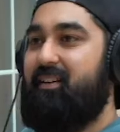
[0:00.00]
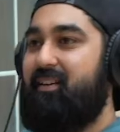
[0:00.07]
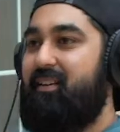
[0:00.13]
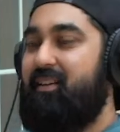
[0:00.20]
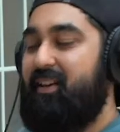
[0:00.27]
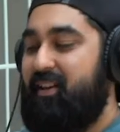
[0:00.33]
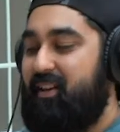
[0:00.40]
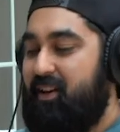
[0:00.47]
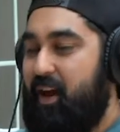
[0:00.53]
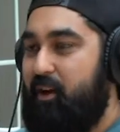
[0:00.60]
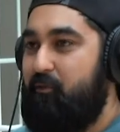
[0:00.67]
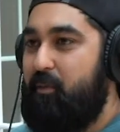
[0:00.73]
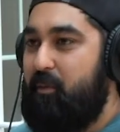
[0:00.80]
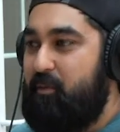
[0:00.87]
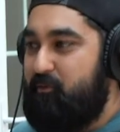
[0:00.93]
Yeah, I
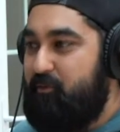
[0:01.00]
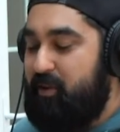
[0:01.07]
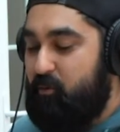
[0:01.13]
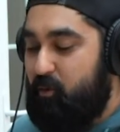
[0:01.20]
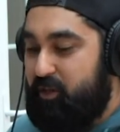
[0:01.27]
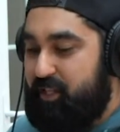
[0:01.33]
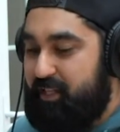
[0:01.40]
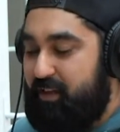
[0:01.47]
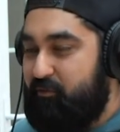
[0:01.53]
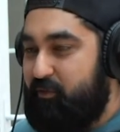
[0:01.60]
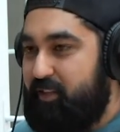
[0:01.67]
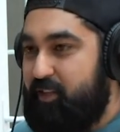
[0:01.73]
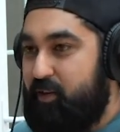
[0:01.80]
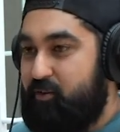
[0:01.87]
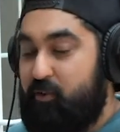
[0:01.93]
remember watching that
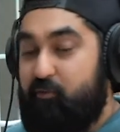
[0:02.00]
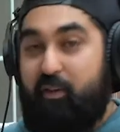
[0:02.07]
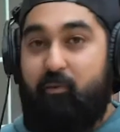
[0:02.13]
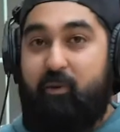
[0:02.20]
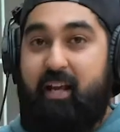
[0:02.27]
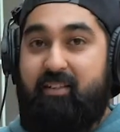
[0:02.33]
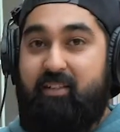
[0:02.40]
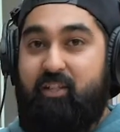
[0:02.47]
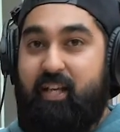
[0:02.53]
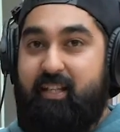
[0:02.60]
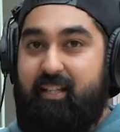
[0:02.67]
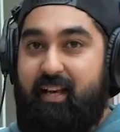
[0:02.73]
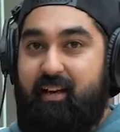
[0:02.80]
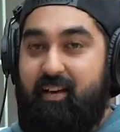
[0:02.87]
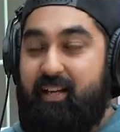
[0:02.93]
video. So if anyone hasn't
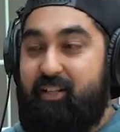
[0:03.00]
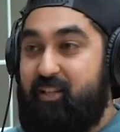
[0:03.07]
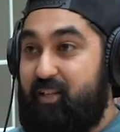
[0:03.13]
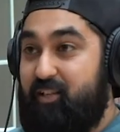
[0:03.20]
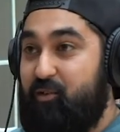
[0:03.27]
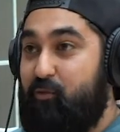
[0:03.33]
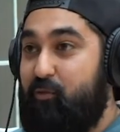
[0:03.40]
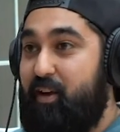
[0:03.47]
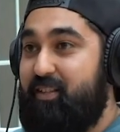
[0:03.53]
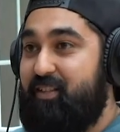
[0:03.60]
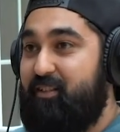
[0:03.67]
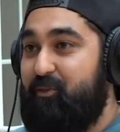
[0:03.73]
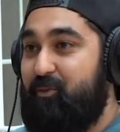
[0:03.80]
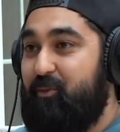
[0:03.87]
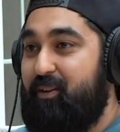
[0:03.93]
checked it out, actually, it's your first
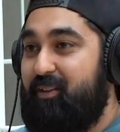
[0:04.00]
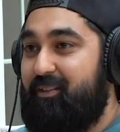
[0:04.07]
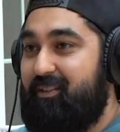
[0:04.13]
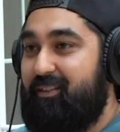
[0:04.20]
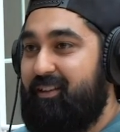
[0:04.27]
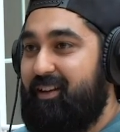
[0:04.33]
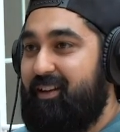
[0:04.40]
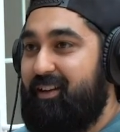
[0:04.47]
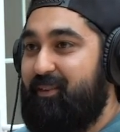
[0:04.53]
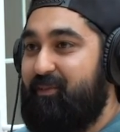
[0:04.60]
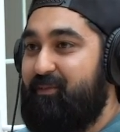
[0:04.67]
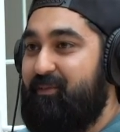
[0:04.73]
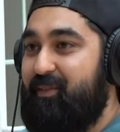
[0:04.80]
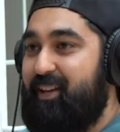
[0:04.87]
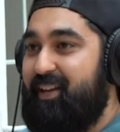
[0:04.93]
ever one.
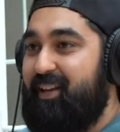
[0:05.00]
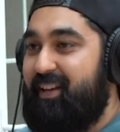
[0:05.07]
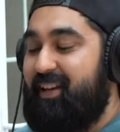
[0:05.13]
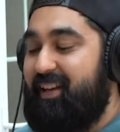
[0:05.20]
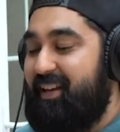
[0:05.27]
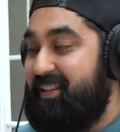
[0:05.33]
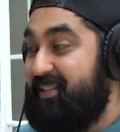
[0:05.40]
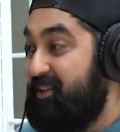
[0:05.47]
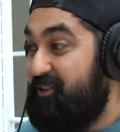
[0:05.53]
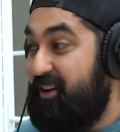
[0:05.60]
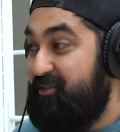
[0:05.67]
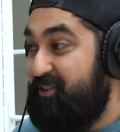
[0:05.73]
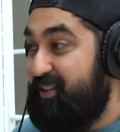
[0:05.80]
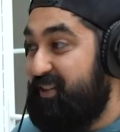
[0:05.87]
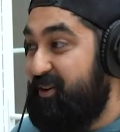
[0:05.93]
It's a
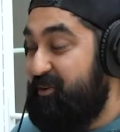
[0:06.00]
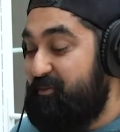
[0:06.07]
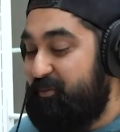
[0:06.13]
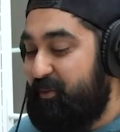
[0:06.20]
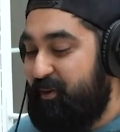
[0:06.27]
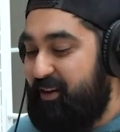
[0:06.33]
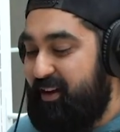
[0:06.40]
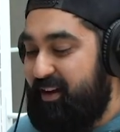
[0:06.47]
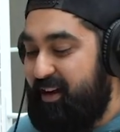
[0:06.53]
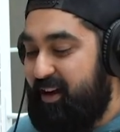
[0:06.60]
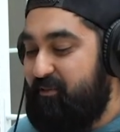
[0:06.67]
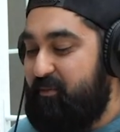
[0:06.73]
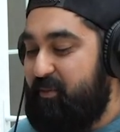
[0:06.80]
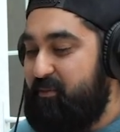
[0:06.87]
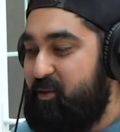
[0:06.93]
great video. But I
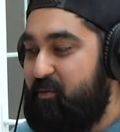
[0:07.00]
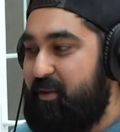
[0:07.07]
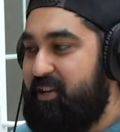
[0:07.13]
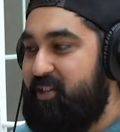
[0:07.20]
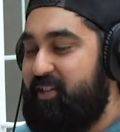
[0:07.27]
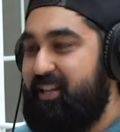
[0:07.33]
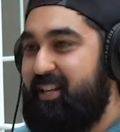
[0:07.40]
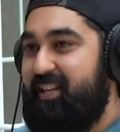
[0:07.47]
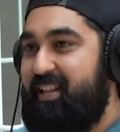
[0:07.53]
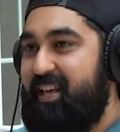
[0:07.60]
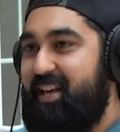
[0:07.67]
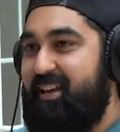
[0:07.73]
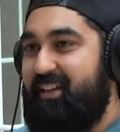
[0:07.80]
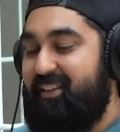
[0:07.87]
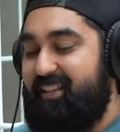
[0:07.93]
remember you mentioning in
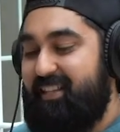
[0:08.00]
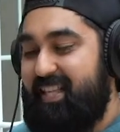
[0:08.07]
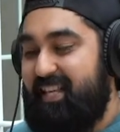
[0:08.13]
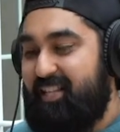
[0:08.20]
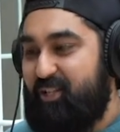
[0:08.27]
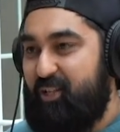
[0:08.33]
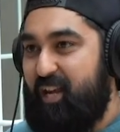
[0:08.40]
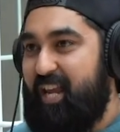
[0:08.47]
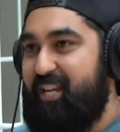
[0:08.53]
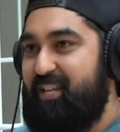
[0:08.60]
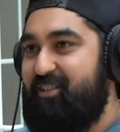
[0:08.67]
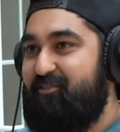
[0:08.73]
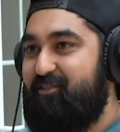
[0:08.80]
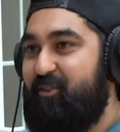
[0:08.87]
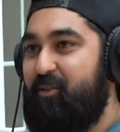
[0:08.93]
there the
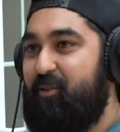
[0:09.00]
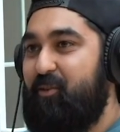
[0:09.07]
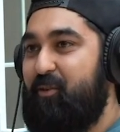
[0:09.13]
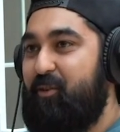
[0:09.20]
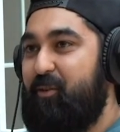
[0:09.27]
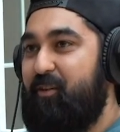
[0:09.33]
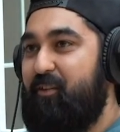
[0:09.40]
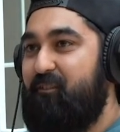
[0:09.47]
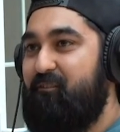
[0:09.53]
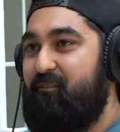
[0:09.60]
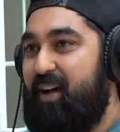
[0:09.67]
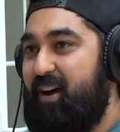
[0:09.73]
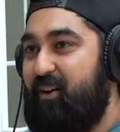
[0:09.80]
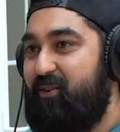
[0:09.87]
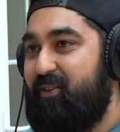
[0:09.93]
exchange for
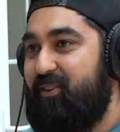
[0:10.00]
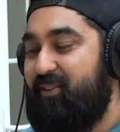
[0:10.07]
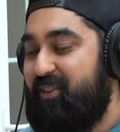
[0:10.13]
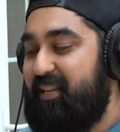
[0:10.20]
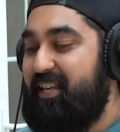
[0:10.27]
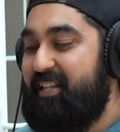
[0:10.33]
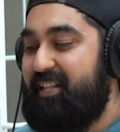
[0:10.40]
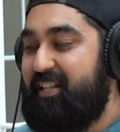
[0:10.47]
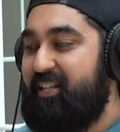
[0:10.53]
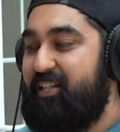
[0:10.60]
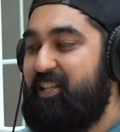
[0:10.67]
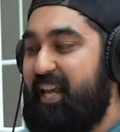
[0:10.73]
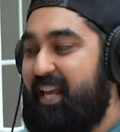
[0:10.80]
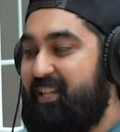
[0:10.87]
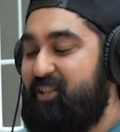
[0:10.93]
value, the
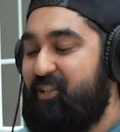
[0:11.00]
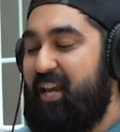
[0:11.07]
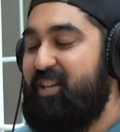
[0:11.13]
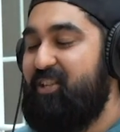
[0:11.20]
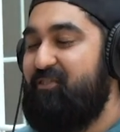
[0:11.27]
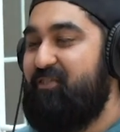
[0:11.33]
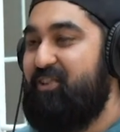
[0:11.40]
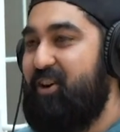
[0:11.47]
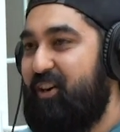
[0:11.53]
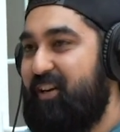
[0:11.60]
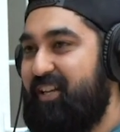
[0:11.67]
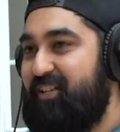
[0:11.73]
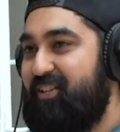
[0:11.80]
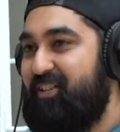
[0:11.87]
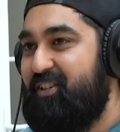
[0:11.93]
exchange of
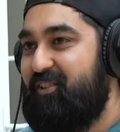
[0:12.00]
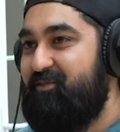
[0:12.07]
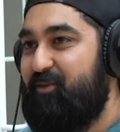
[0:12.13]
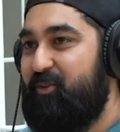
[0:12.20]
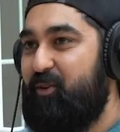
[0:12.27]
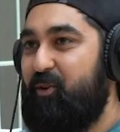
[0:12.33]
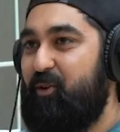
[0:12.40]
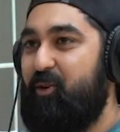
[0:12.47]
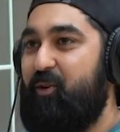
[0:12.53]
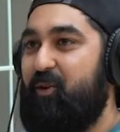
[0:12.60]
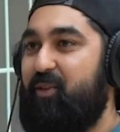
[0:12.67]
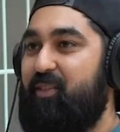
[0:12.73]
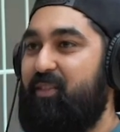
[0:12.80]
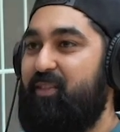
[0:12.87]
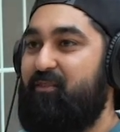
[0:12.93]
knowledge
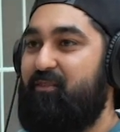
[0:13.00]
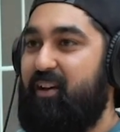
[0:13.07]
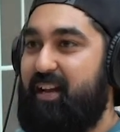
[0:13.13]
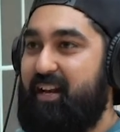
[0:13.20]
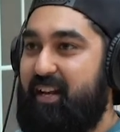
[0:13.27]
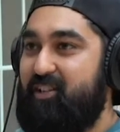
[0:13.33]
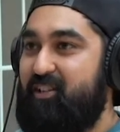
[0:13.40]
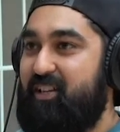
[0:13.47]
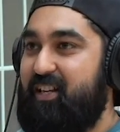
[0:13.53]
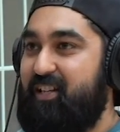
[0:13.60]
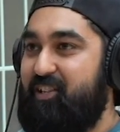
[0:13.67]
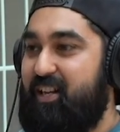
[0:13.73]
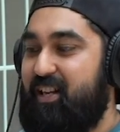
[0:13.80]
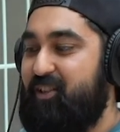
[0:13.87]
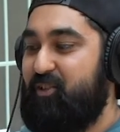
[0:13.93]
for the financial
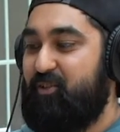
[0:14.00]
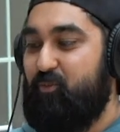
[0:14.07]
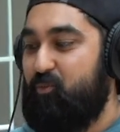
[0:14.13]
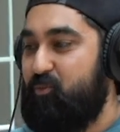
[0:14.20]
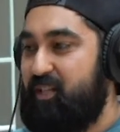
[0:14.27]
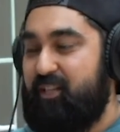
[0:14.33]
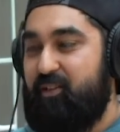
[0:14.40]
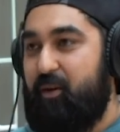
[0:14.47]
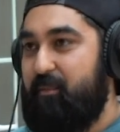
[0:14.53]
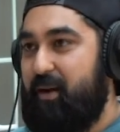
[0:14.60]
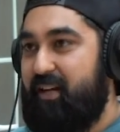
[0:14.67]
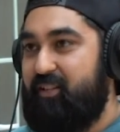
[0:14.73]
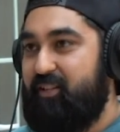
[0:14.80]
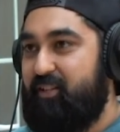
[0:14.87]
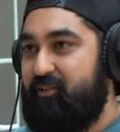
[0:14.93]
exchange just did not
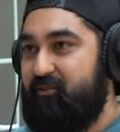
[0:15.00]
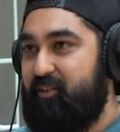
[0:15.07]
match.